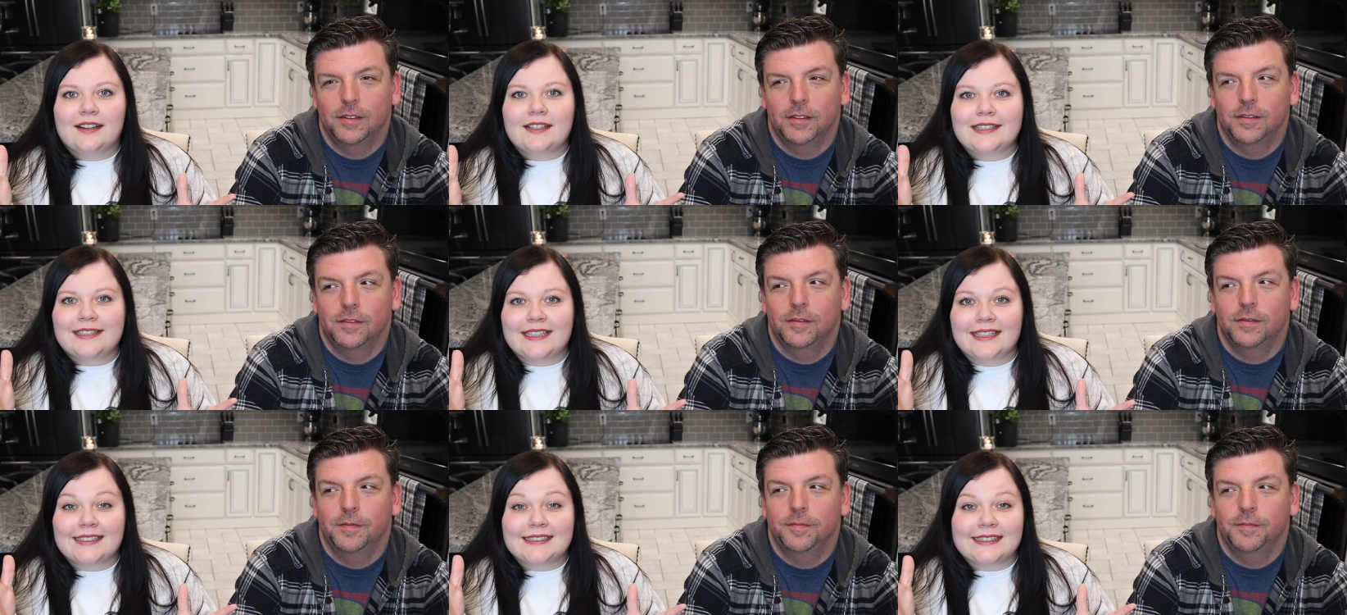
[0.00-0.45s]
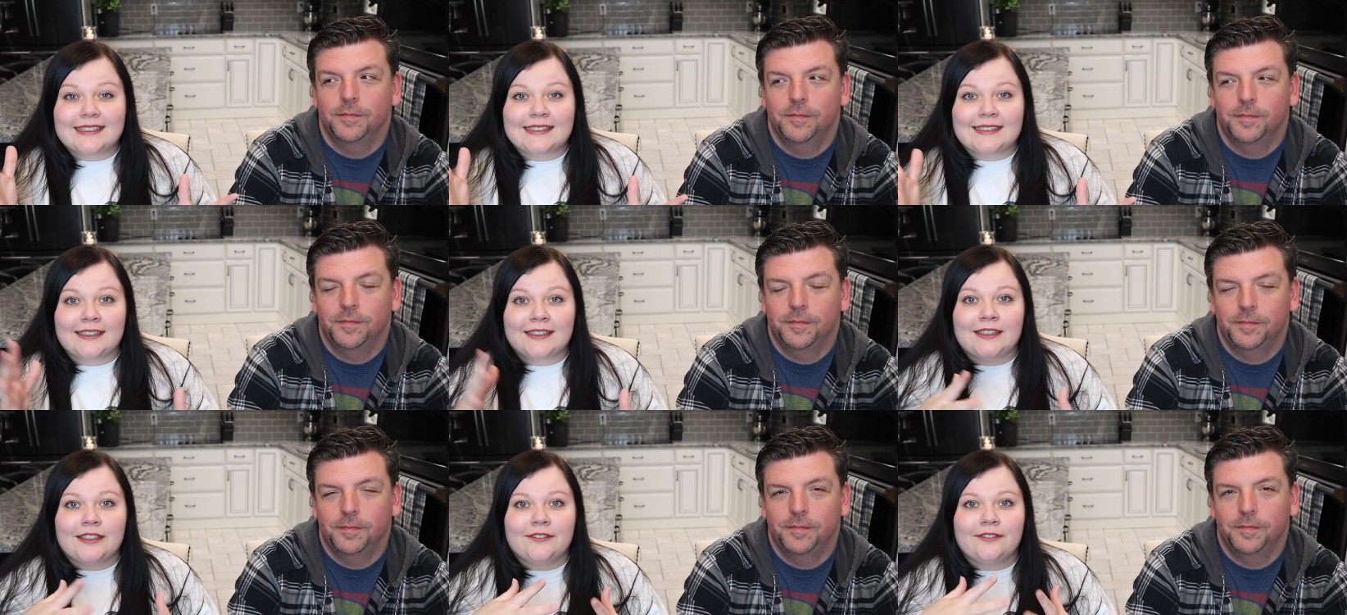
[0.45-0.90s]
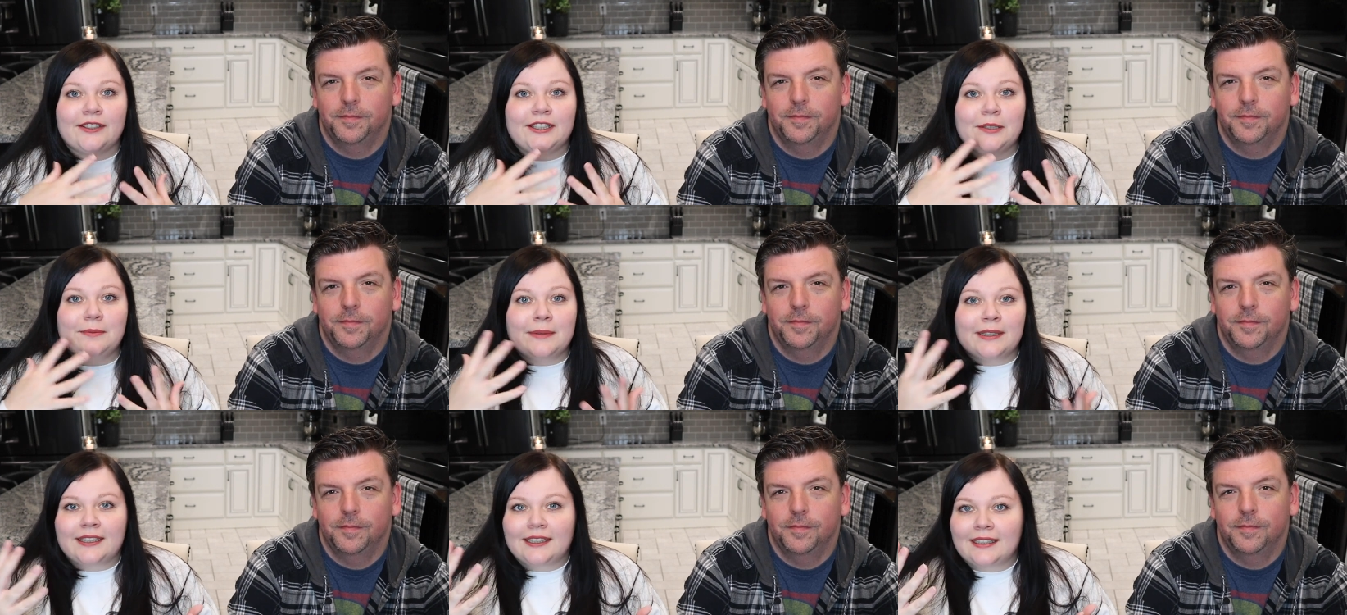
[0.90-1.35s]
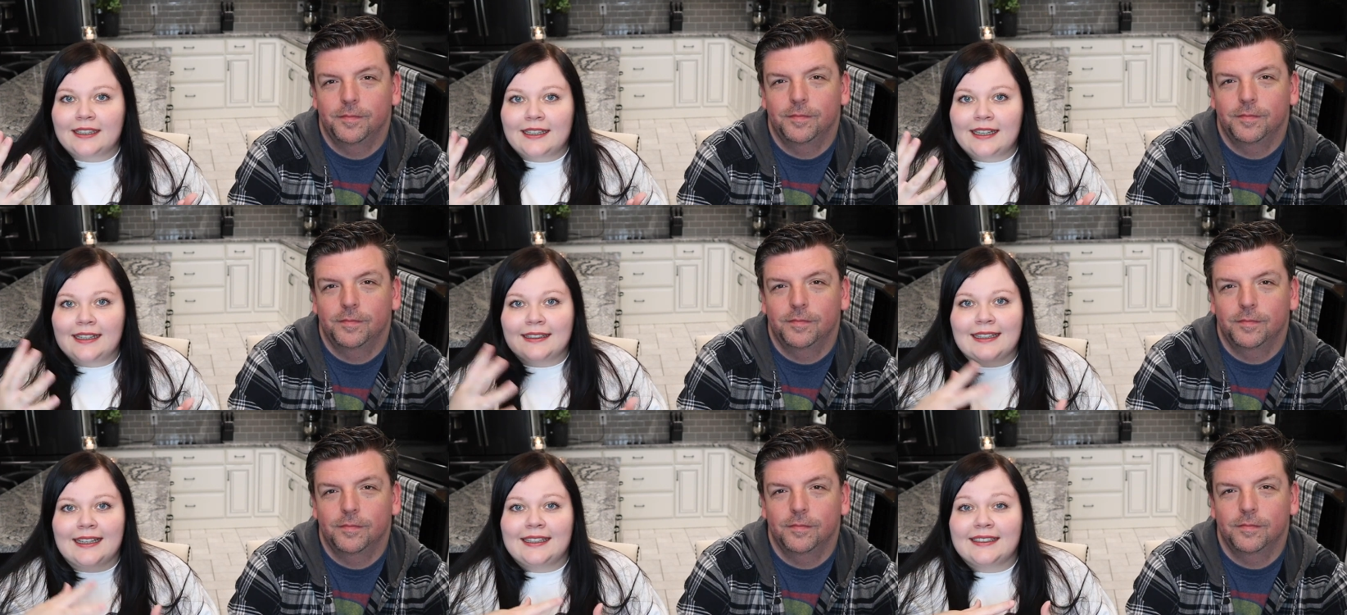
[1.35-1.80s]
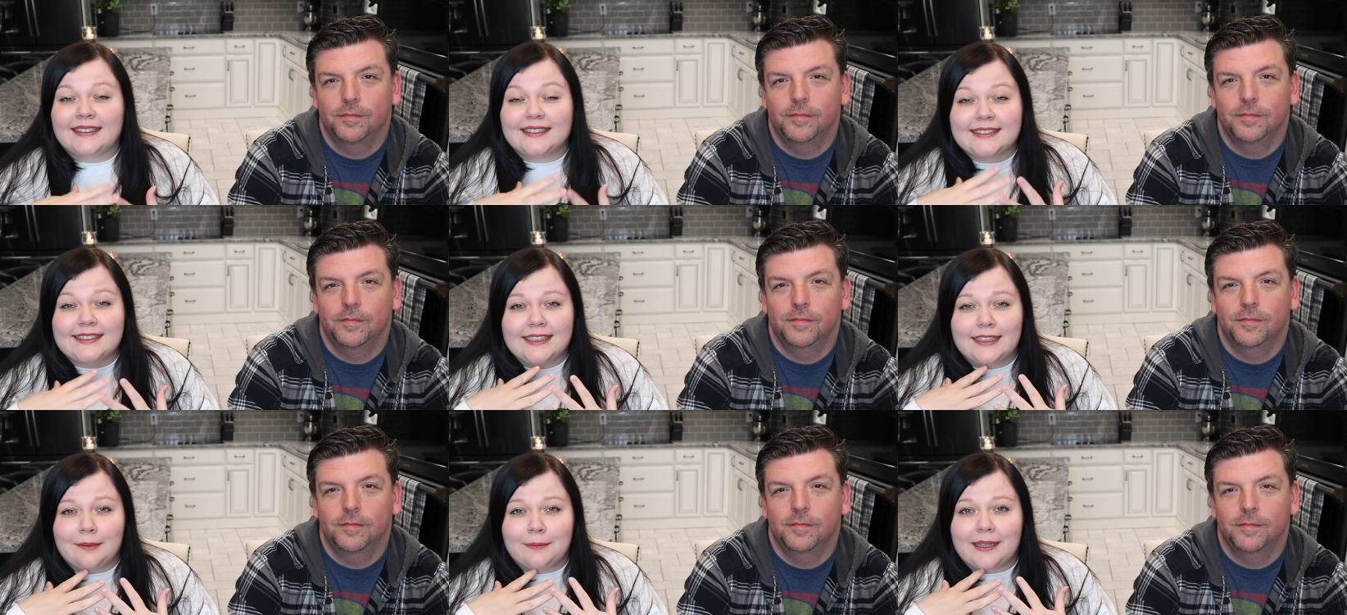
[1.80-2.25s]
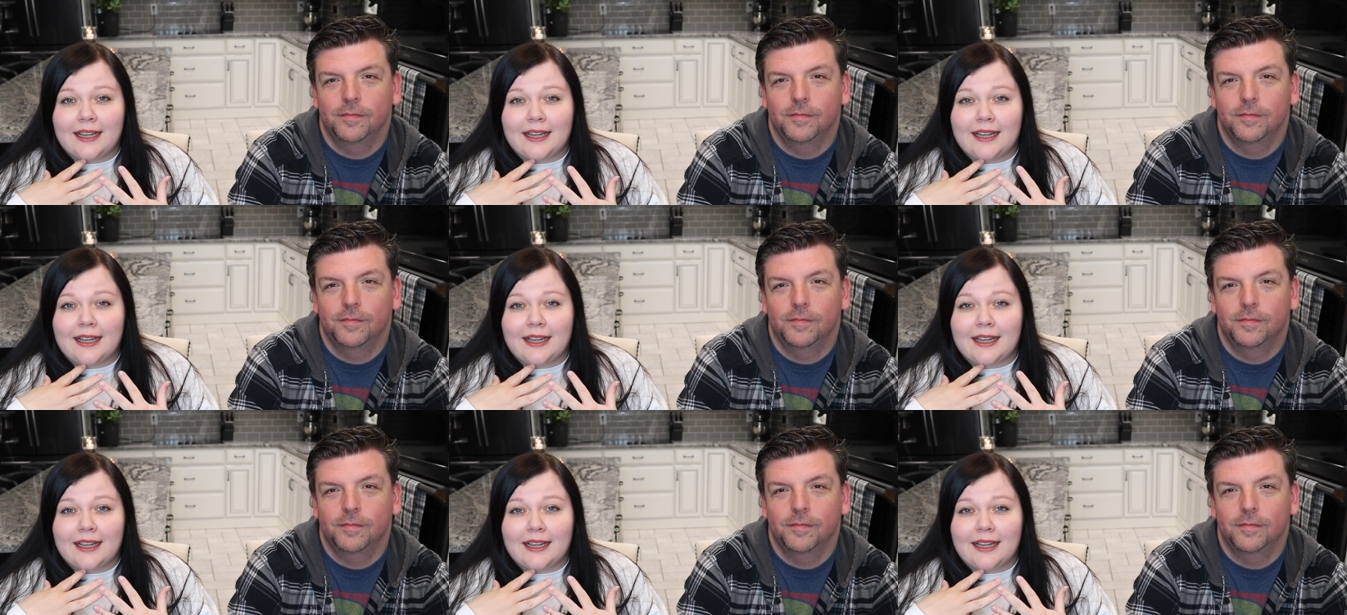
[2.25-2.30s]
Speaker 1: our stances of humidity and that it doesn't need to